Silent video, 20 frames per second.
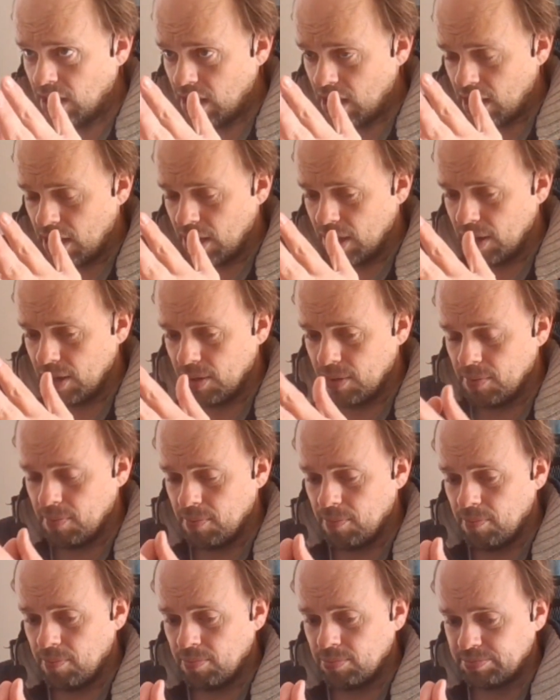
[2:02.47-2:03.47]

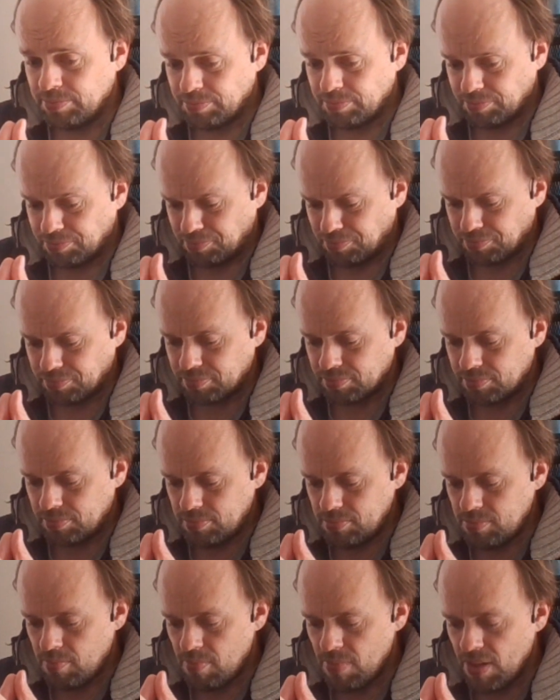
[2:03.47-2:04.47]
So
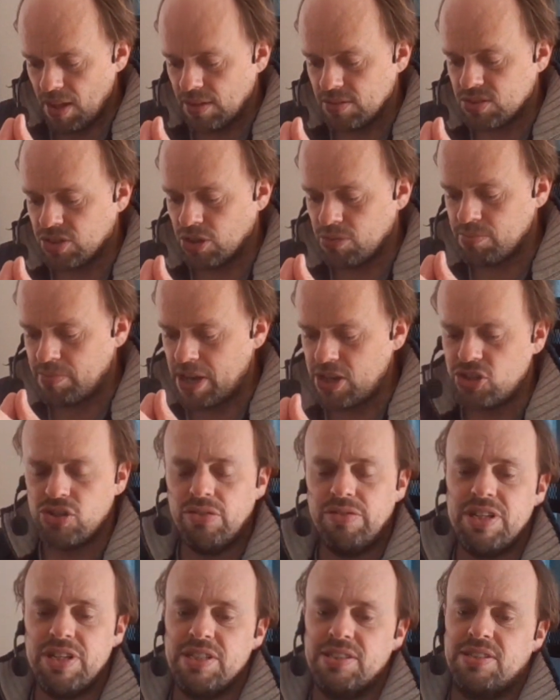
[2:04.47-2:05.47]
make
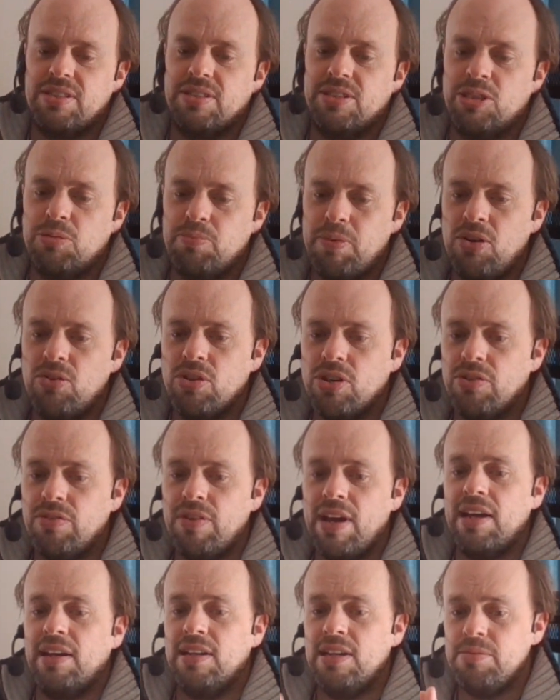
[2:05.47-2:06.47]
sure it's spelt
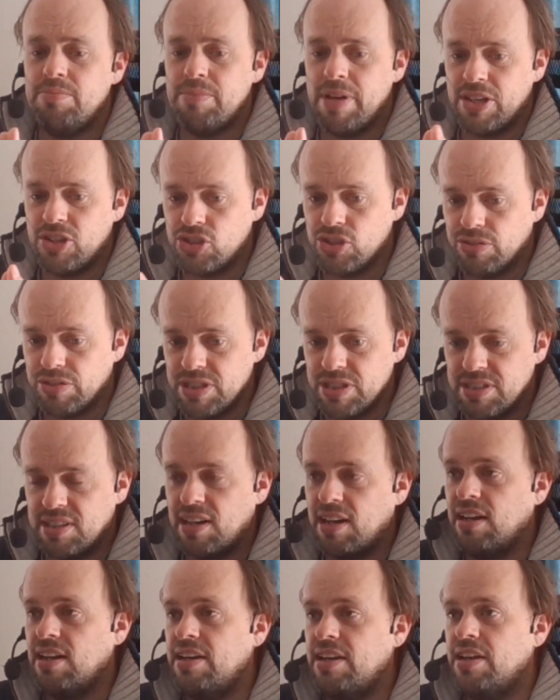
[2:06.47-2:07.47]
correctly, make sure it's
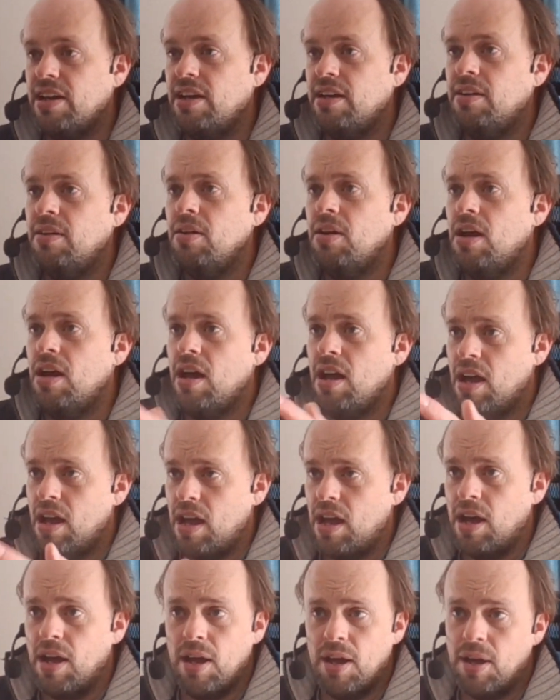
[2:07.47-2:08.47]
clear.
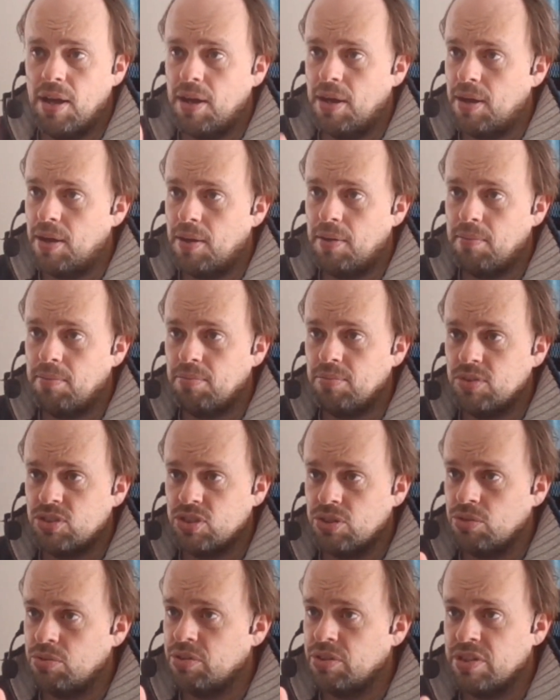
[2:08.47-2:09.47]

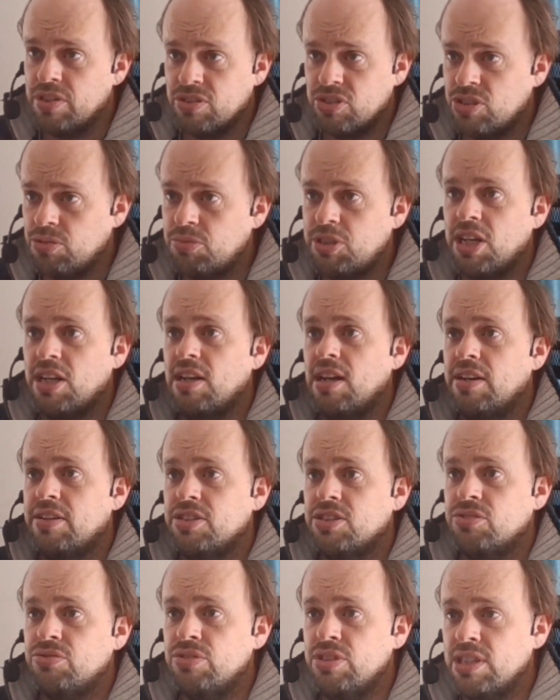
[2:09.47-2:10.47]
So the subject line
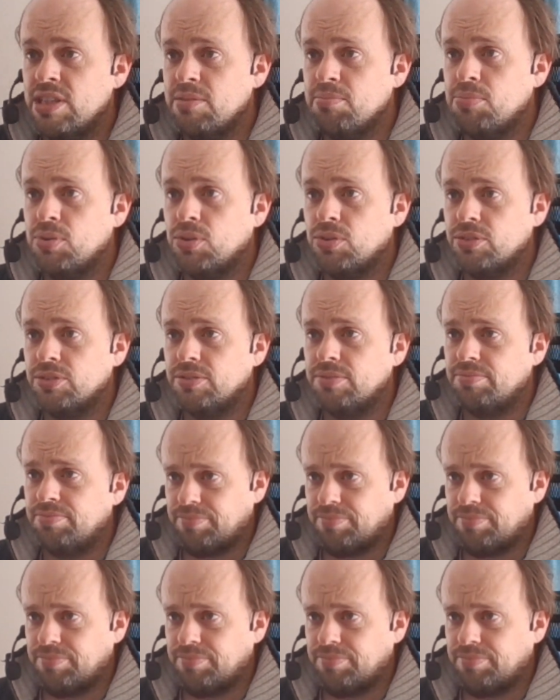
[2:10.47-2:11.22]
is really important.